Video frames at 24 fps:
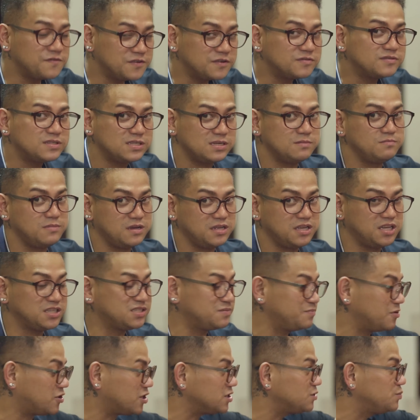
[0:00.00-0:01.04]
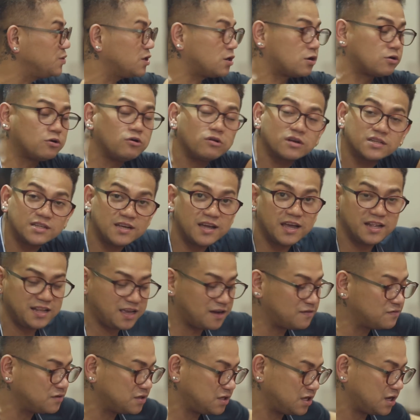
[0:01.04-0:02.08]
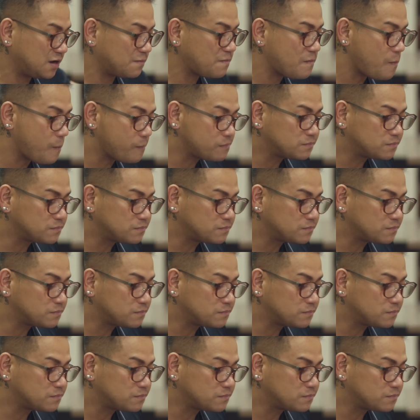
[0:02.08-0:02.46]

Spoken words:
15 minutes because we cooked again everything,